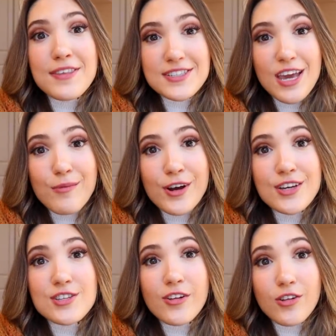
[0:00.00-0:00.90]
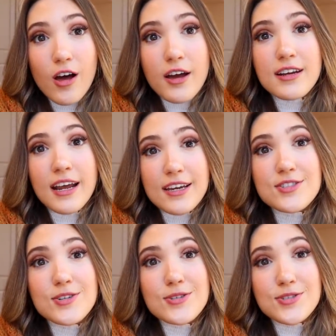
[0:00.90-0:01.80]
this camera is a lot
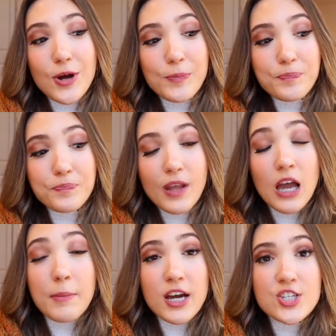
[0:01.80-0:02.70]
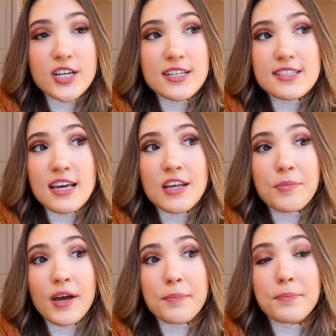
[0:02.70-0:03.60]
nicer. So I'm actually gonna send
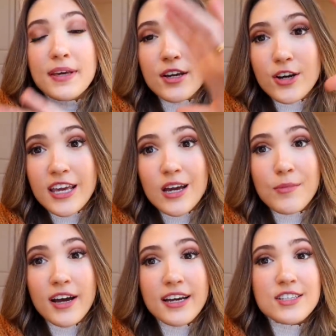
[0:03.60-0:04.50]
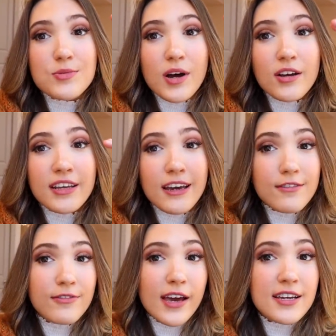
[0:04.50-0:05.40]
in my bigger camera as well to
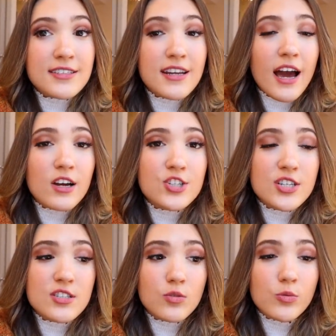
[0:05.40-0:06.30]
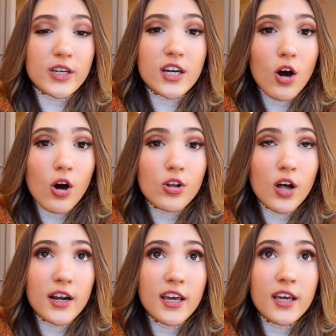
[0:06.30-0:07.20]
get fixed. It actually is a recall
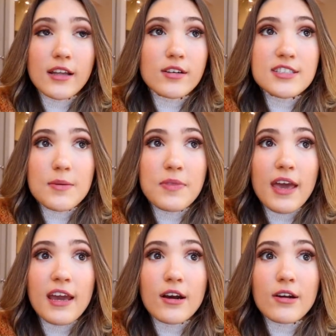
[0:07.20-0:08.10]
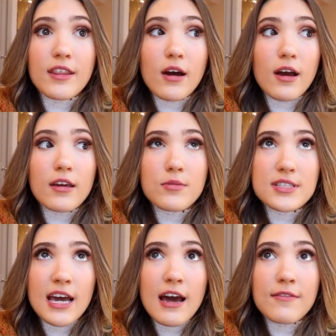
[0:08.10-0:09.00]
on it. I looked up the error that it
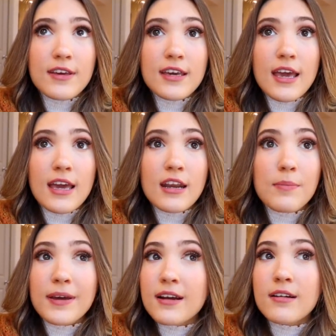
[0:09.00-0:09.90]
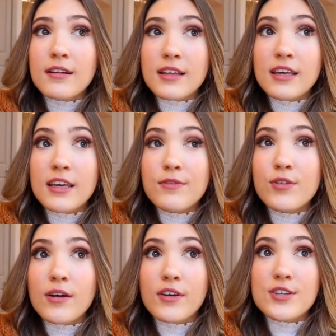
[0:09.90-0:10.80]
was having, and apparently if
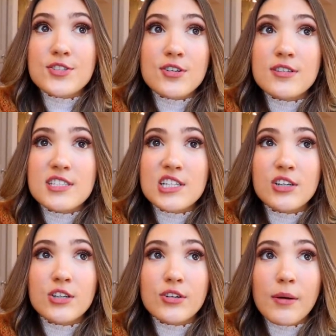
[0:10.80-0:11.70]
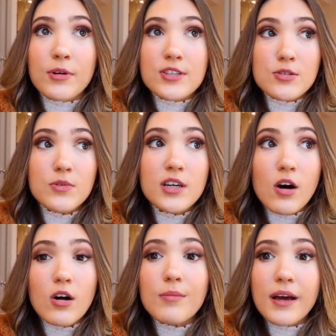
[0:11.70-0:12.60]
you have like a certain serial number, it's a
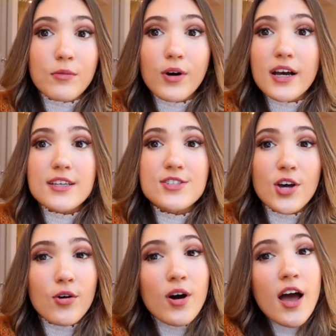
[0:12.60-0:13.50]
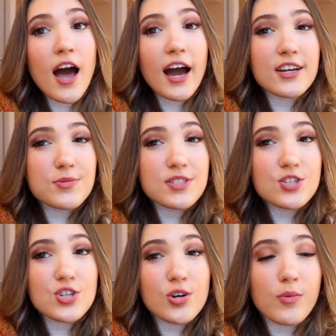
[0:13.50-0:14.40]
recall, and mine was. So I just
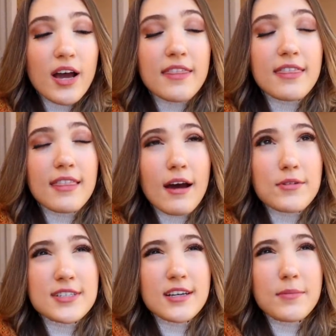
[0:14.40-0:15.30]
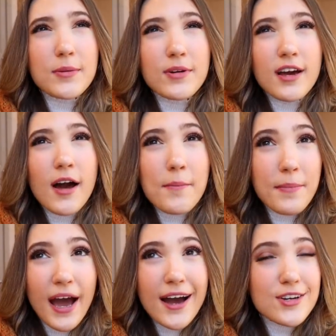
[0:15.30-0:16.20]
wasn't sure when that was gonna be able to come
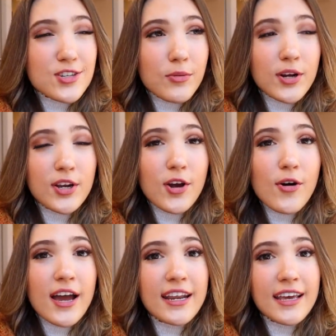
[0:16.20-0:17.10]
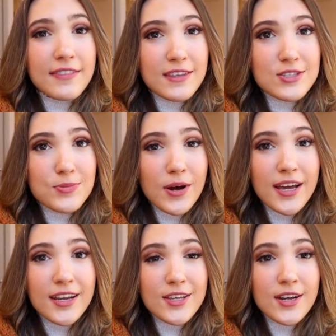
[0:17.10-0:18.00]
back. So I wanted to go ahead and get this
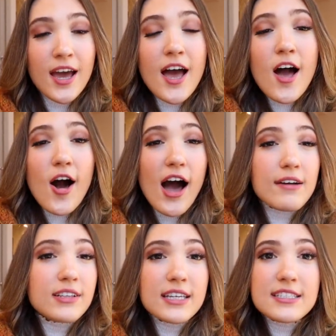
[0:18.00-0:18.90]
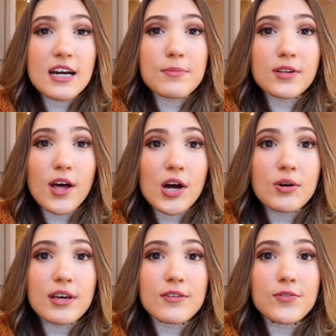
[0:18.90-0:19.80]
one, and I'll have a link down below
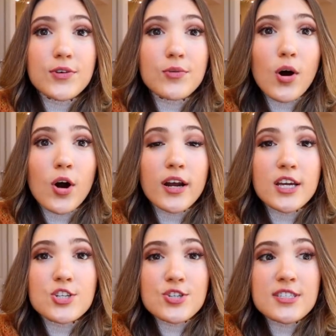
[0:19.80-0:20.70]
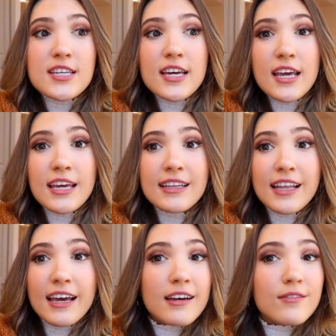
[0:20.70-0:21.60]
if you are interested in
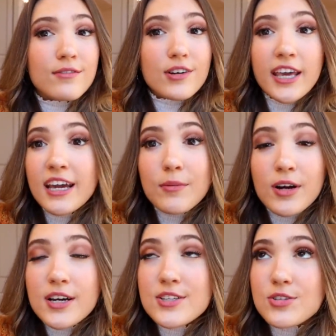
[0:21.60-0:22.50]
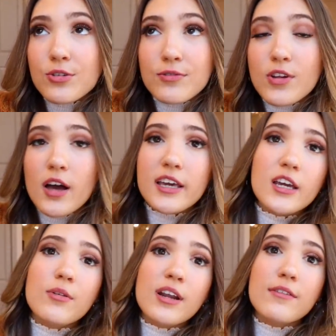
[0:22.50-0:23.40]
like cameras or
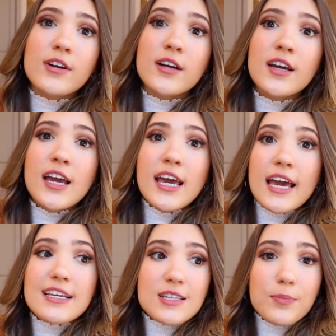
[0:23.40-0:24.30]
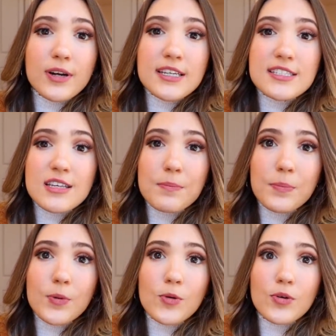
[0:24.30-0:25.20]
vlogging or whatever. It's a pretty
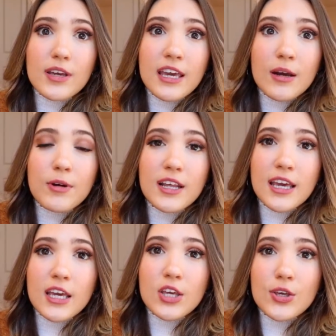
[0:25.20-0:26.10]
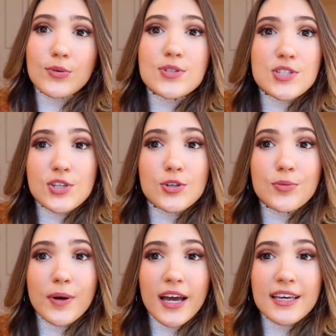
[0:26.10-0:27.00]
simple camera to get used
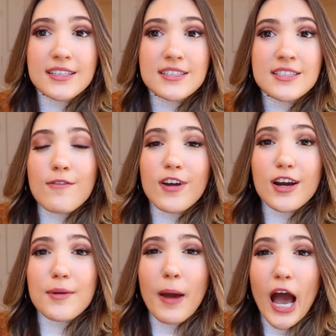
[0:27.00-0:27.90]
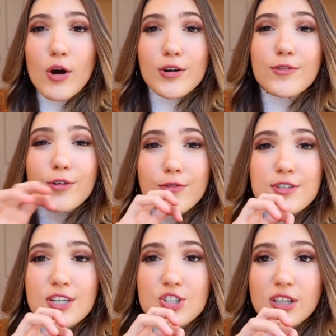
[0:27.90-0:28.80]
to, but it's very powerful for
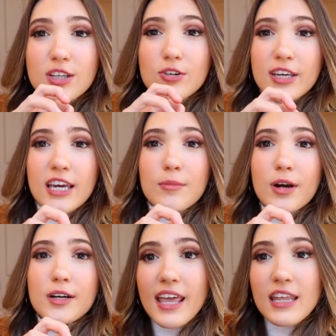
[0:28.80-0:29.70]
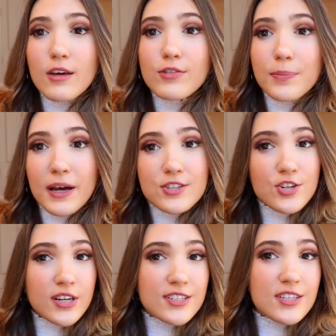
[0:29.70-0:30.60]
such a little camera. And the flip out
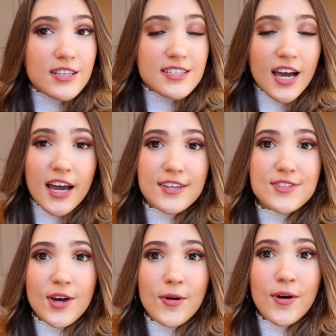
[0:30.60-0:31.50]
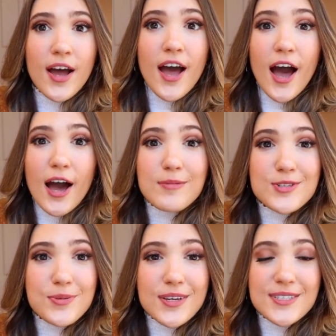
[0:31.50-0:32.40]
screen is to the side. So I'm
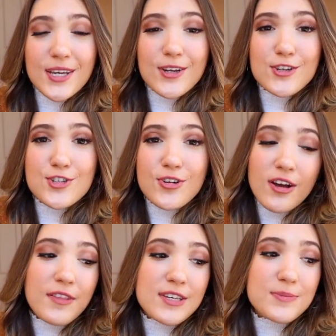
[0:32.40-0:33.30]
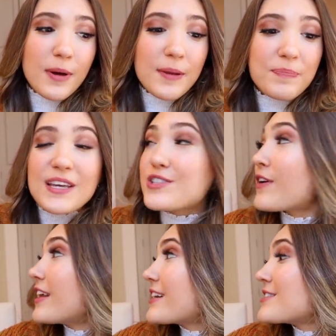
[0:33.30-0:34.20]
just really excited to shoot on this. But it's
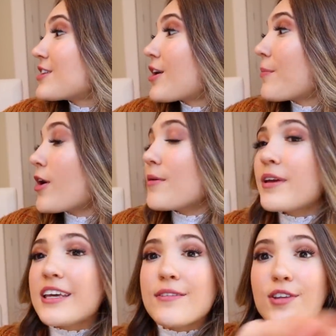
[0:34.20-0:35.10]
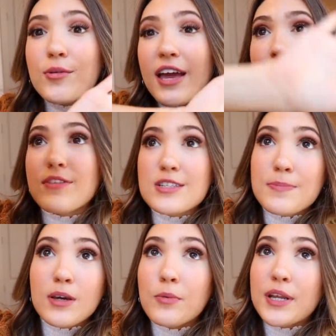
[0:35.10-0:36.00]
funny because in our apartment, even though we have these big